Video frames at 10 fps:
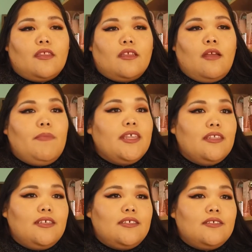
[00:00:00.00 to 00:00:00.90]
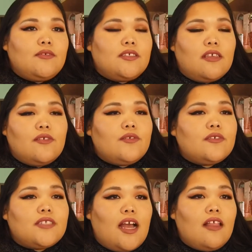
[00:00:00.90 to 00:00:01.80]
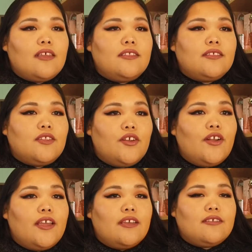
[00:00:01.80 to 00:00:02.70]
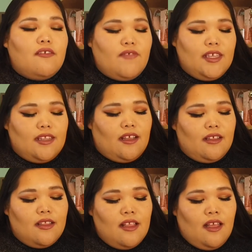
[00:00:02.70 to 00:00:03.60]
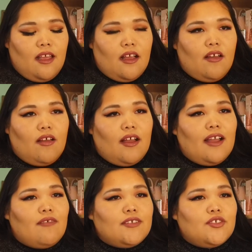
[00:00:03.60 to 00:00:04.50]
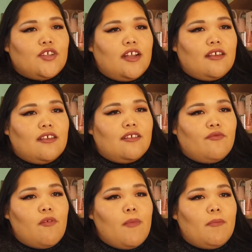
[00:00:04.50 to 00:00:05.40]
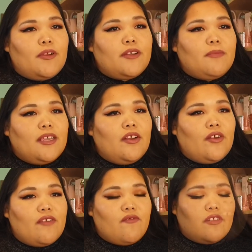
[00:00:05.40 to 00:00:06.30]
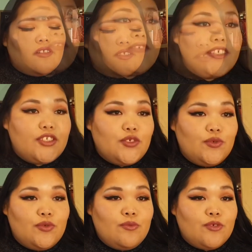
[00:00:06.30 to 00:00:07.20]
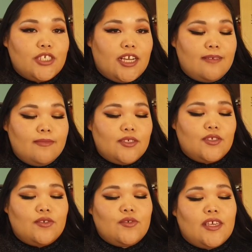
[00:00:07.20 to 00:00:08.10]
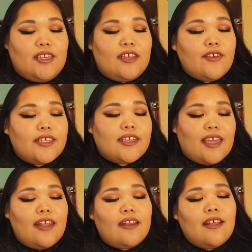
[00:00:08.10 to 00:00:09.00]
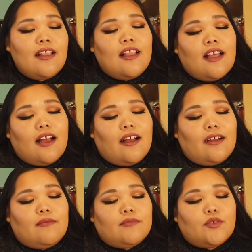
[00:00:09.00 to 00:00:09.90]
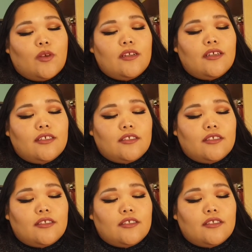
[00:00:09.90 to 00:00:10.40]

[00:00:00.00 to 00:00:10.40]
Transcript: abilities, skills, talents, learning, stuff like that, I always try to remember to be grateful. Over two more times so you can hear it again. Swandat,